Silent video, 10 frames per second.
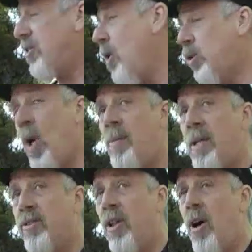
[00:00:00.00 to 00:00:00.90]
it's only 20
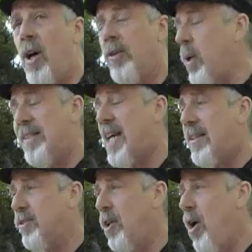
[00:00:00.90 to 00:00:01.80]
minutes long, 20
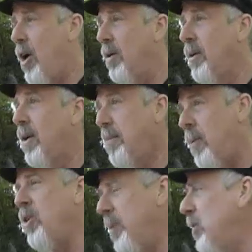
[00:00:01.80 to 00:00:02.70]
seconds long. But
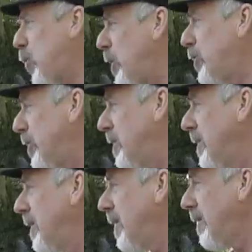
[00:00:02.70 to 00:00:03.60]
when you're being tortured,
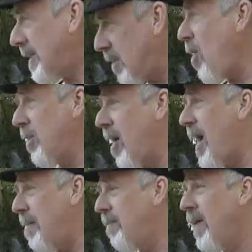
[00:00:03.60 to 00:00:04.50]
that's a long
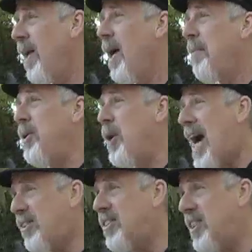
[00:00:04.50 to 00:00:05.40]
time. But you
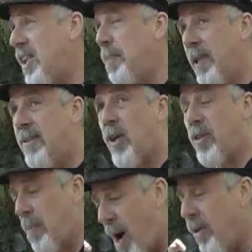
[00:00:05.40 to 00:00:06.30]
actually see the police
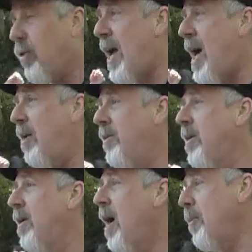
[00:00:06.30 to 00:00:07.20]
on. I'm on the ground.
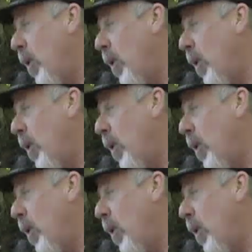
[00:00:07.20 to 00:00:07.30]
I'm